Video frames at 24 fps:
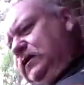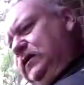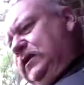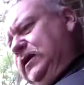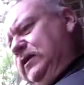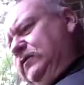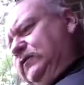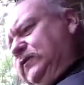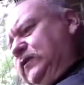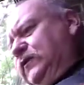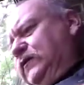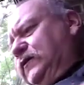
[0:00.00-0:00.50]

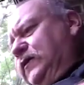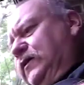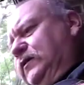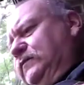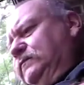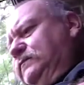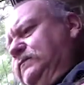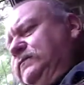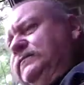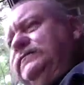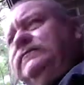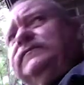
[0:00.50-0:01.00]
And as you see,
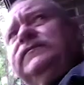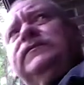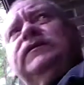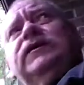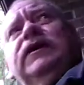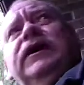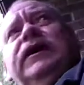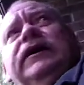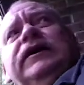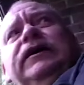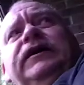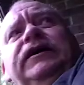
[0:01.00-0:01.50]

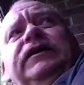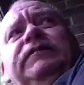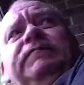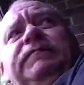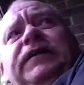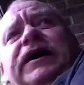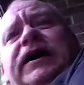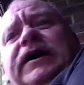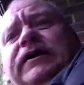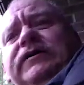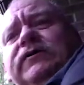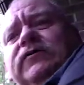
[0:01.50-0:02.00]
I can get
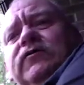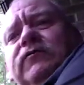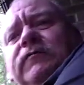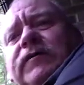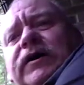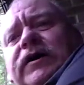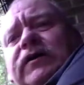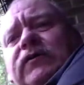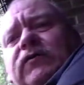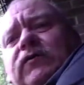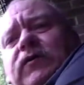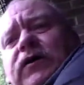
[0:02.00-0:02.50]
back no
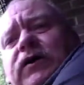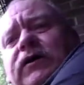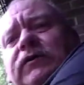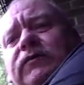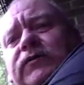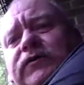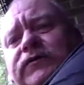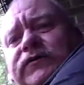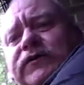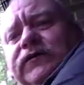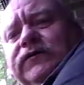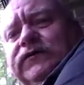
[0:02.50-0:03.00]
matter what
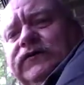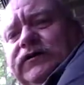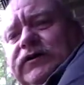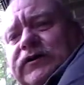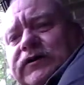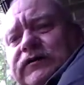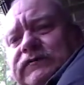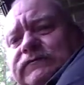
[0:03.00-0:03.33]
with this kit.